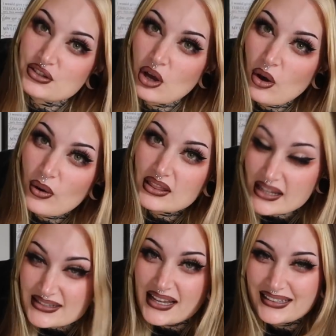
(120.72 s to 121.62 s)
So
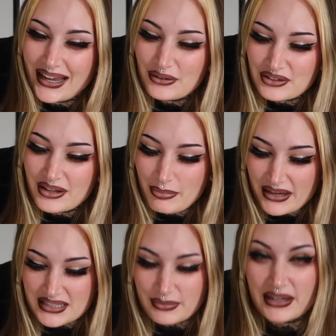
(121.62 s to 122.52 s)
let's head down to the
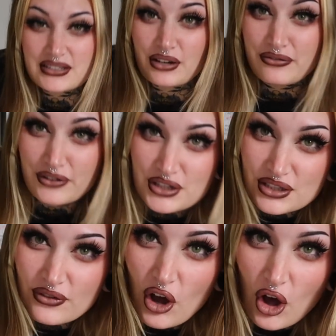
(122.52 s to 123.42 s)
basement. First
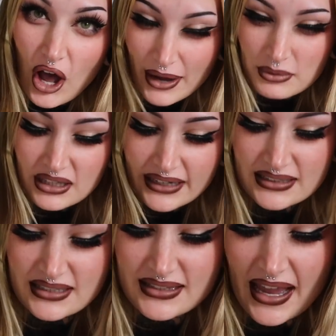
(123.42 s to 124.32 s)
of all, I would
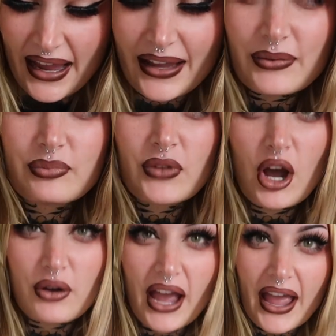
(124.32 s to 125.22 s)
like to say,
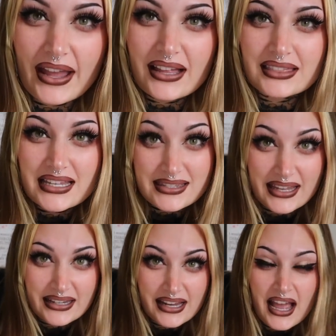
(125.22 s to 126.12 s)
okay,
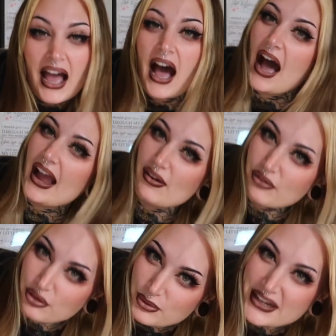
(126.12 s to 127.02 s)
listen, I
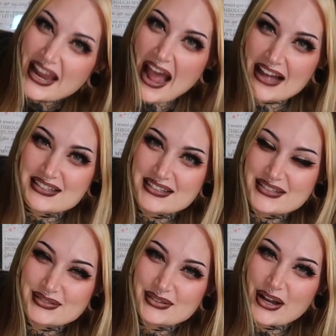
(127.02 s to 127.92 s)
have three
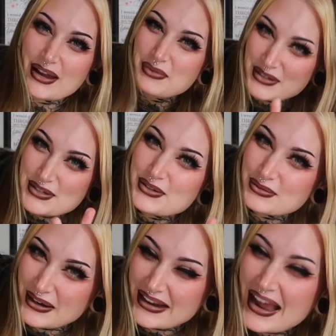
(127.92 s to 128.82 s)
cats. Okay, one, two,
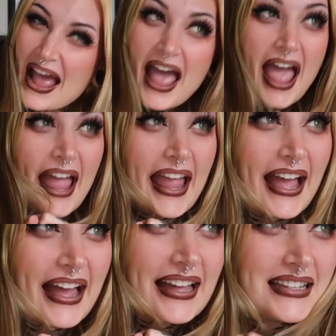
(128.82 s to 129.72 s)
three.
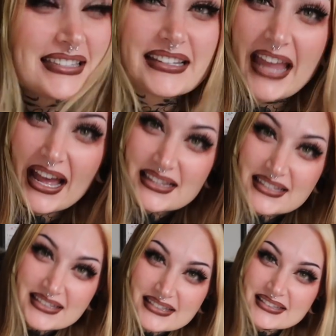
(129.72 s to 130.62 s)
And
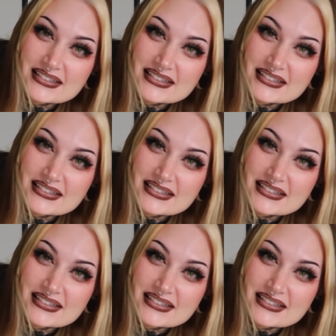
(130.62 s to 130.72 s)
cats